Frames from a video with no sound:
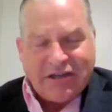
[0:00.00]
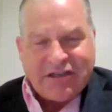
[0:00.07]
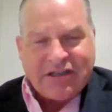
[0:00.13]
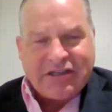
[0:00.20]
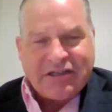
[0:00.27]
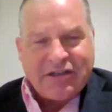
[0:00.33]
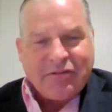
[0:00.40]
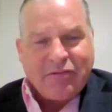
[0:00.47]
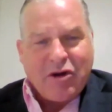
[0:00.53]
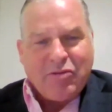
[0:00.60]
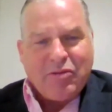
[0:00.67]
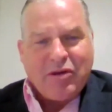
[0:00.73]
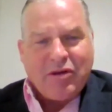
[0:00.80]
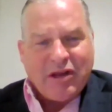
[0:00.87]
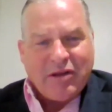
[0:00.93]
since the
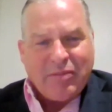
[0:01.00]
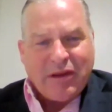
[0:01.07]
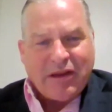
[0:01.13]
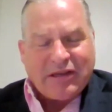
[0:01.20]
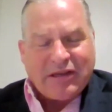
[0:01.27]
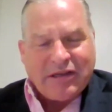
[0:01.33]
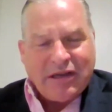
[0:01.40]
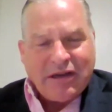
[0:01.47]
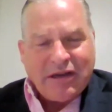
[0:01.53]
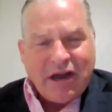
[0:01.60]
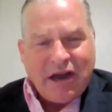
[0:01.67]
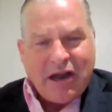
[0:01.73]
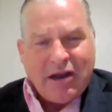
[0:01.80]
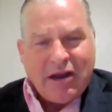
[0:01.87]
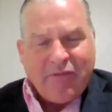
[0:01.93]
Rome Olympics,
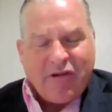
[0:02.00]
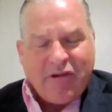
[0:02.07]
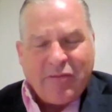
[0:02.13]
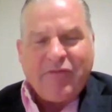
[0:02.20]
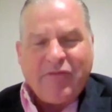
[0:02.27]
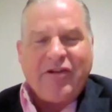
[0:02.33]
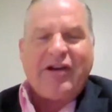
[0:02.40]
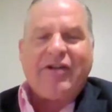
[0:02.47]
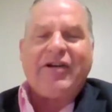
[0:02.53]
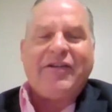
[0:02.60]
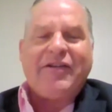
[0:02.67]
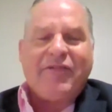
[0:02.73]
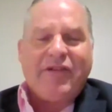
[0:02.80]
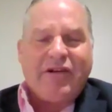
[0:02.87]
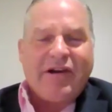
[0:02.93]
from a
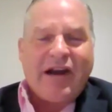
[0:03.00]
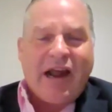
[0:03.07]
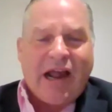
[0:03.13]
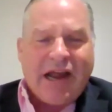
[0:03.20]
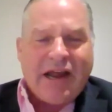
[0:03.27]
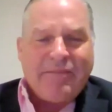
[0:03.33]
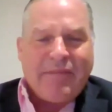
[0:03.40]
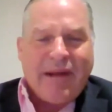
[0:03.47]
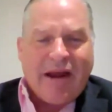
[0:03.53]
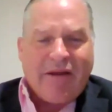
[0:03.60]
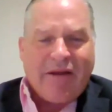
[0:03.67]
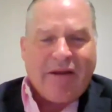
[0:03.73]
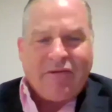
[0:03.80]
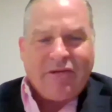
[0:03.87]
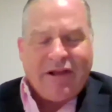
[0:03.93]
very, very high
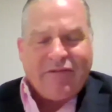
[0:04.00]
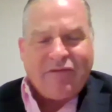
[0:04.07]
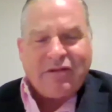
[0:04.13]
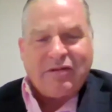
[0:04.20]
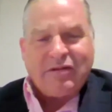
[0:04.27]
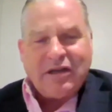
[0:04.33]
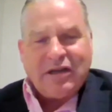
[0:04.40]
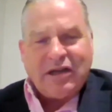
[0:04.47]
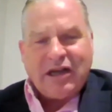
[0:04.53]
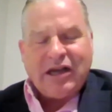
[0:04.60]
macro level.